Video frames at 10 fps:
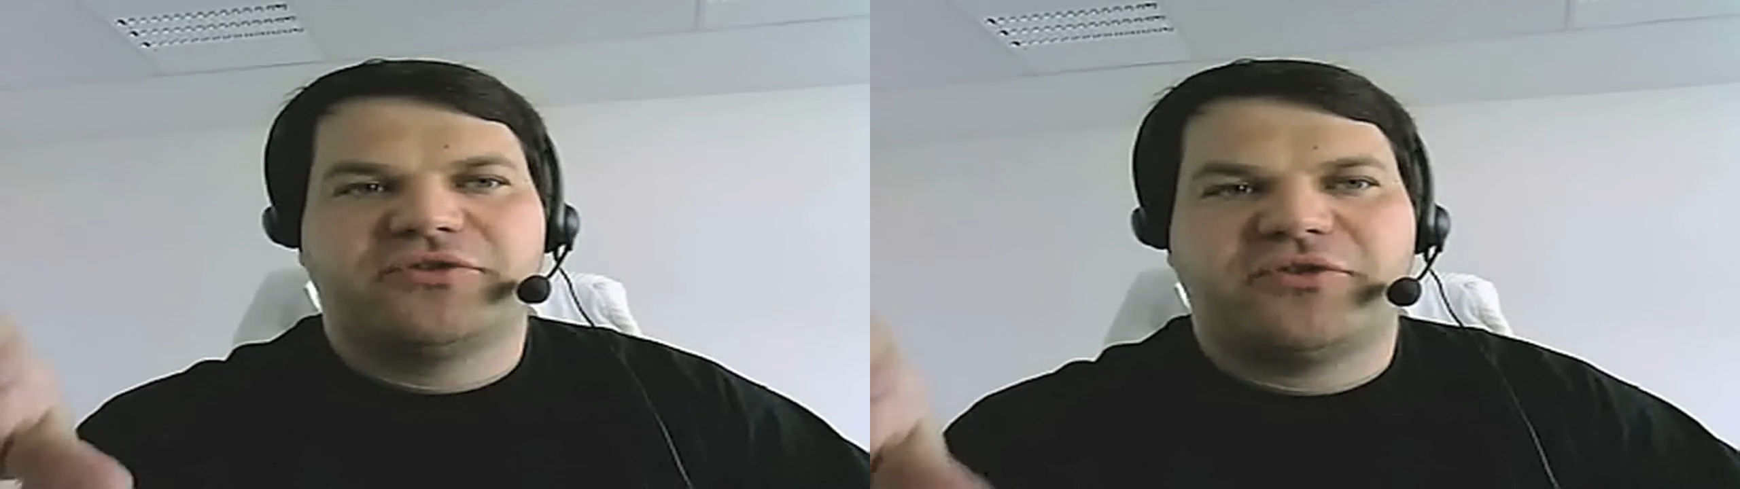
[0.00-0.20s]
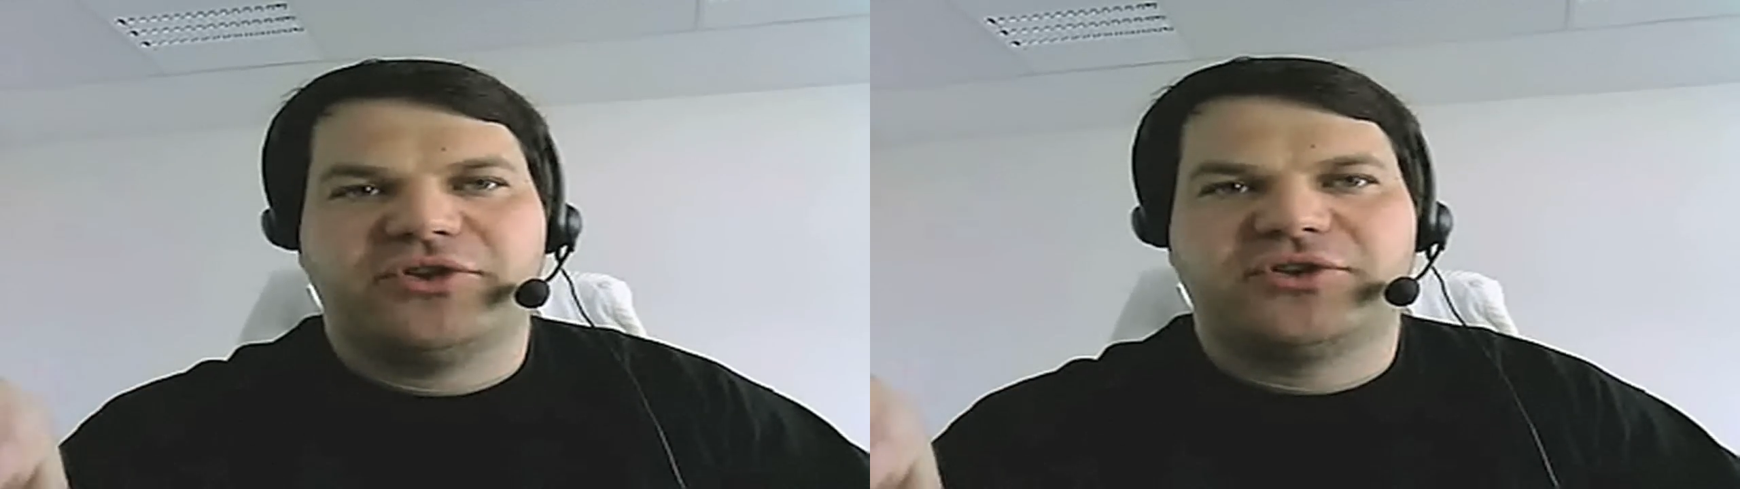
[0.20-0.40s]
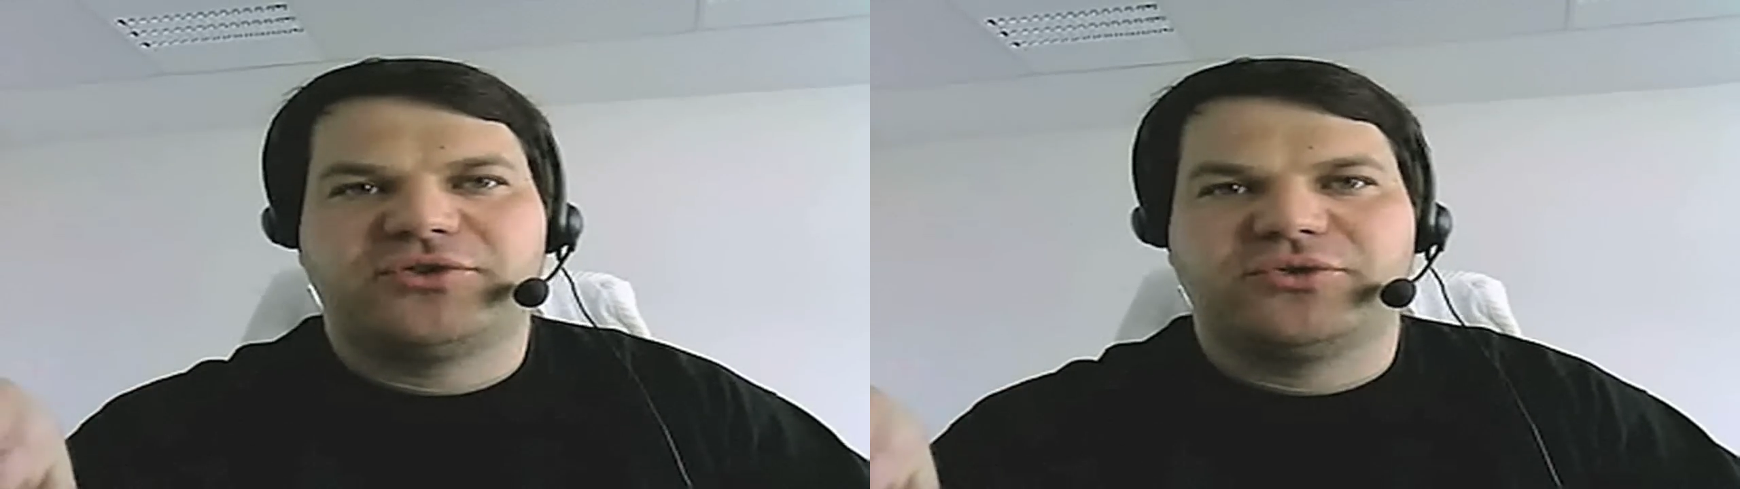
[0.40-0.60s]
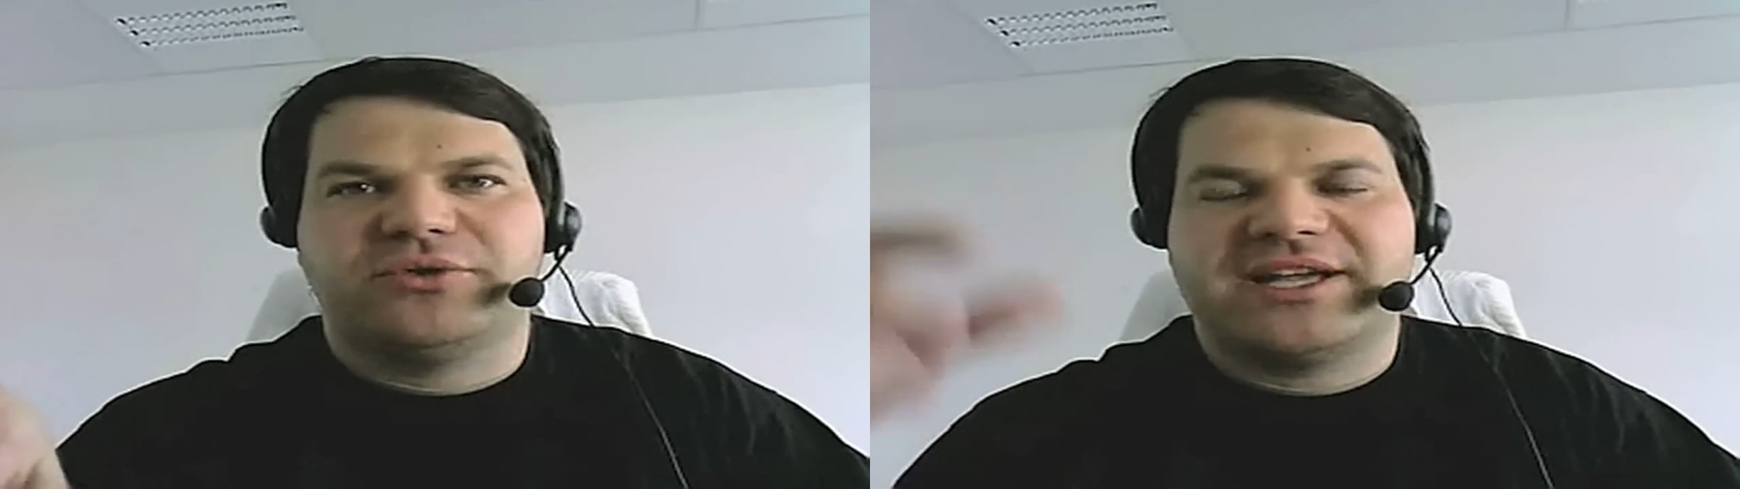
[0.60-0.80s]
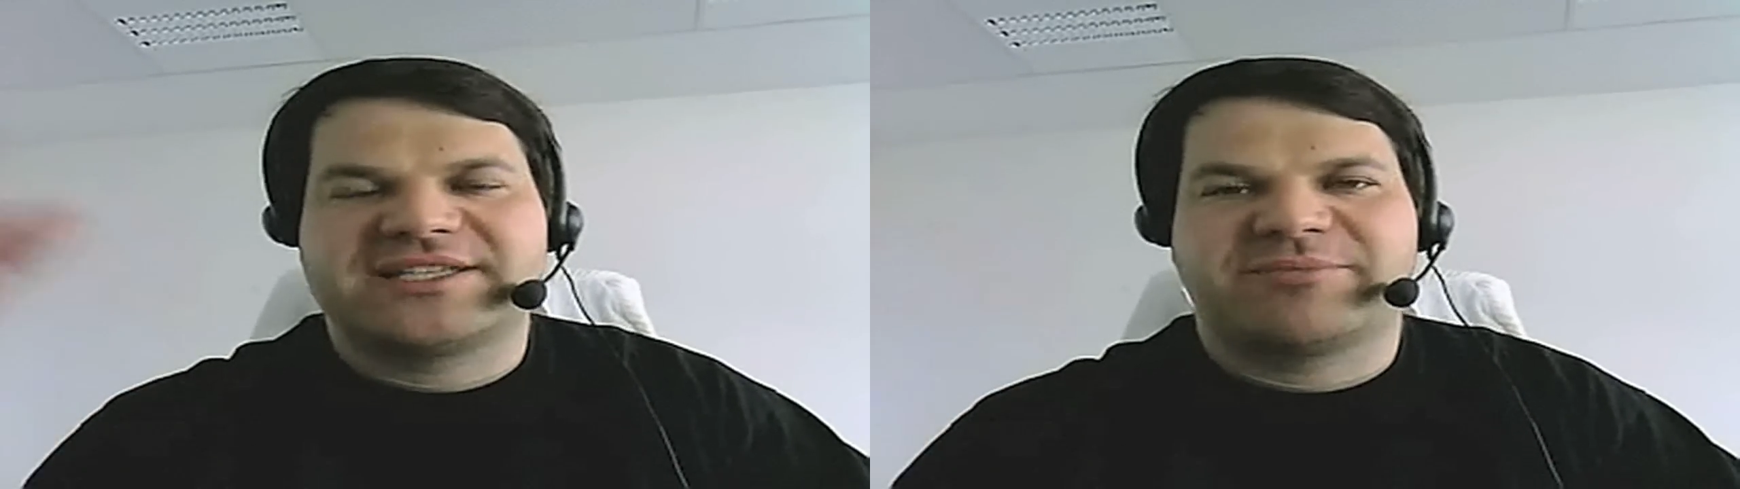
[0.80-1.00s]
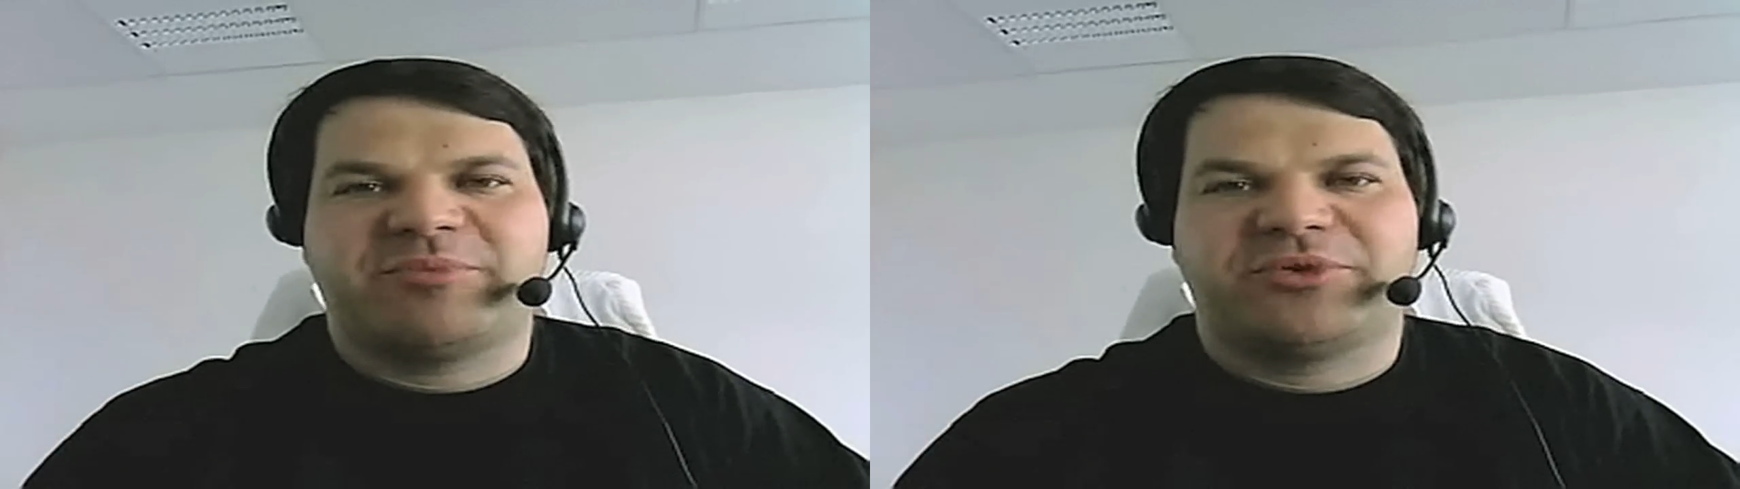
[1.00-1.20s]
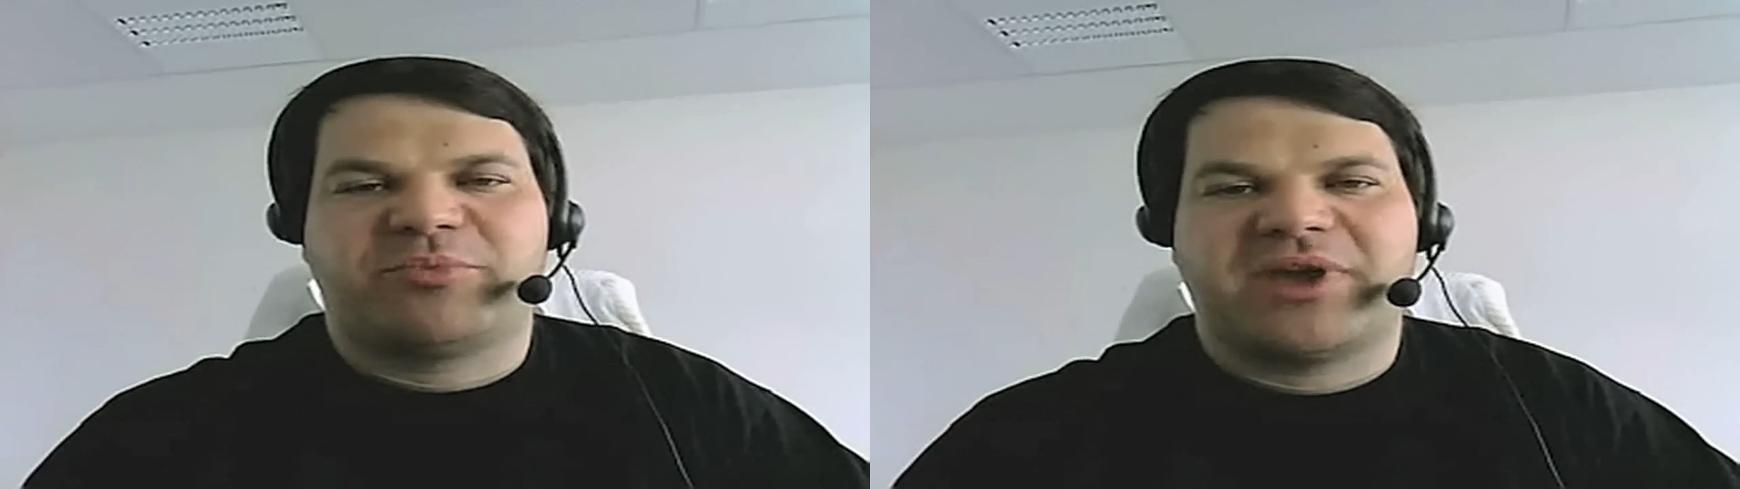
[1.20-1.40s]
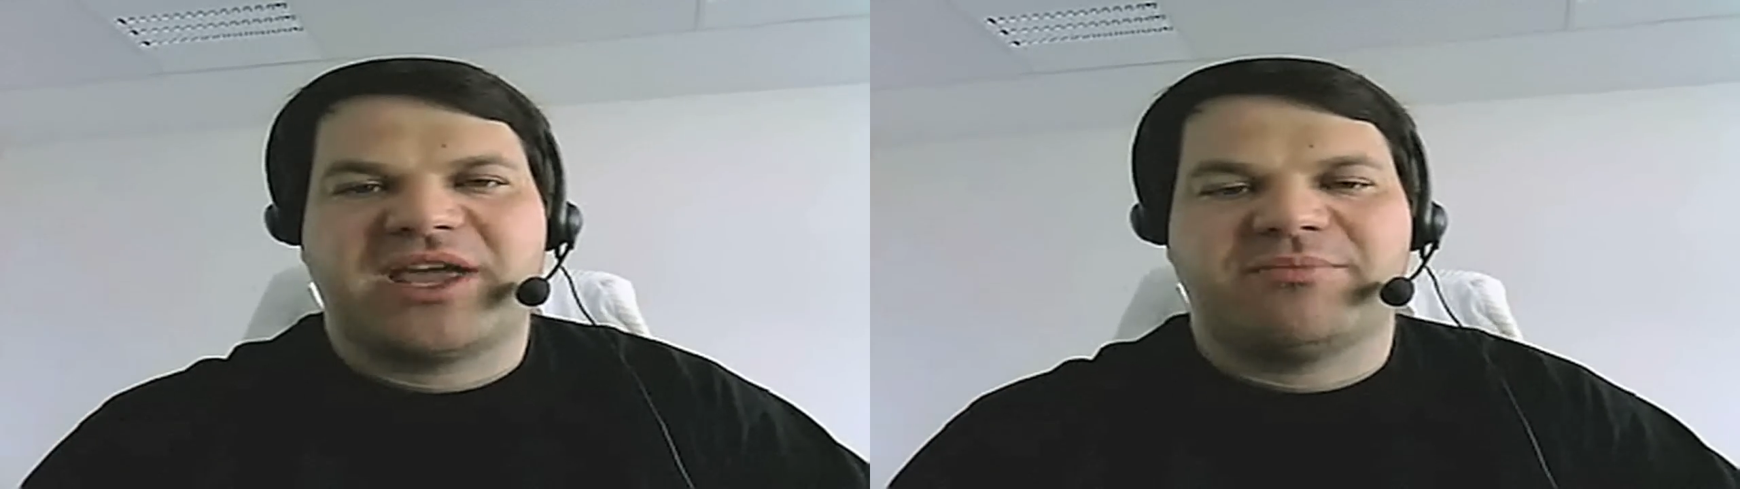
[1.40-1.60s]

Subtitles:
want to ask people to pay